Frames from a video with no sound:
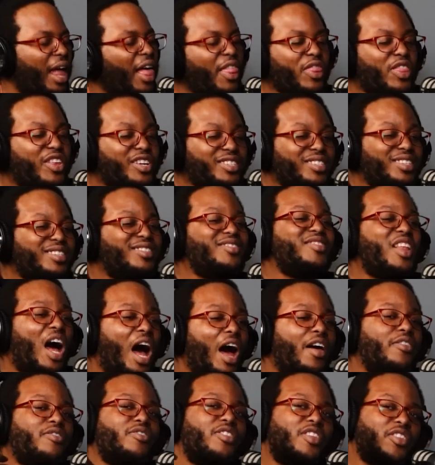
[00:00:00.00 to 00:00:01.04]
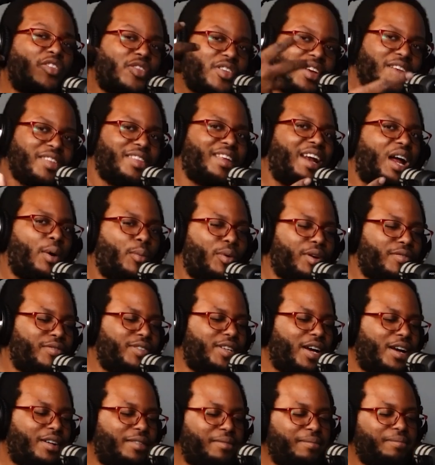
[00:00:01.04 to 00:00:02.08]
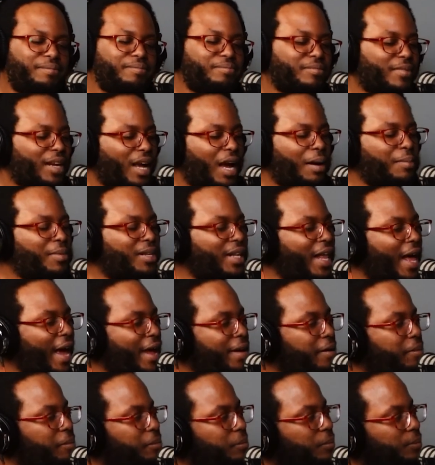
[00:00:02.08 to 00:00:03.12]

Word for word: This is not the thing that I would have done. I'm glad.